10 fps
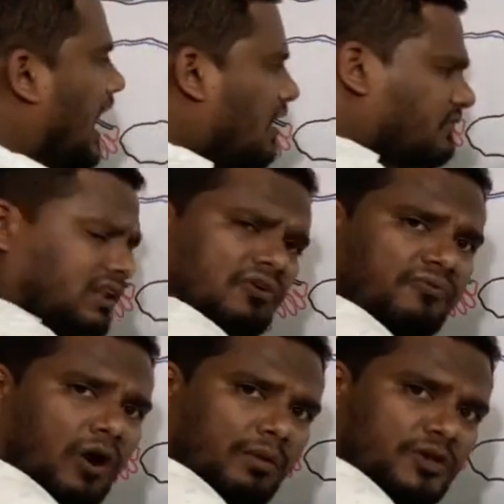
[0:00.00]
After the
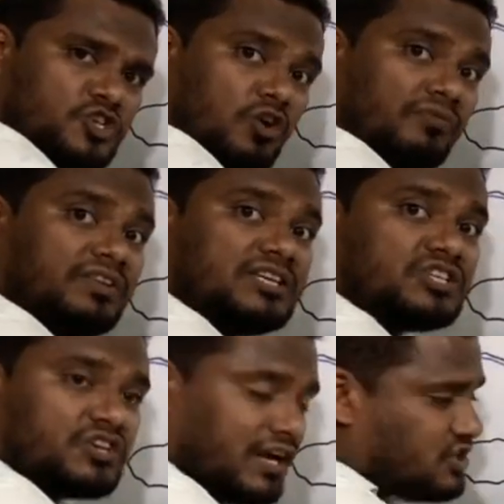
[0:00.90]
formation of
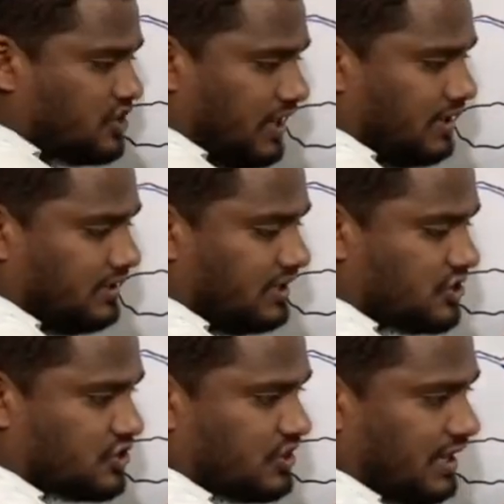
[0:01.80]
this structure
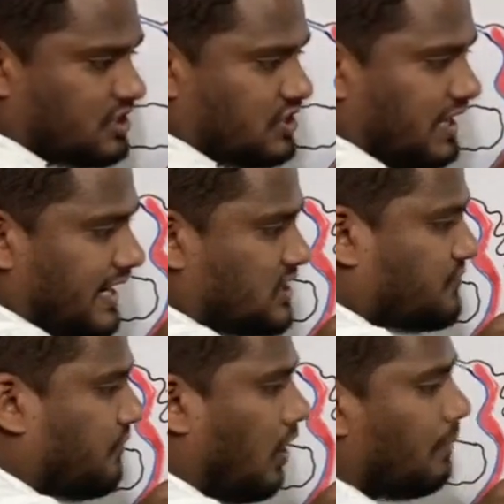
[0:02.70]
is
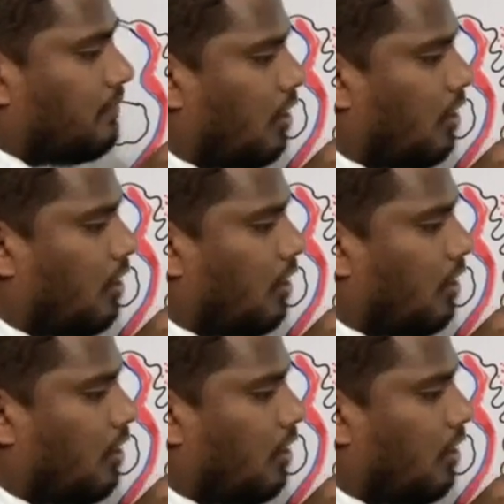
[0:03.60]
formed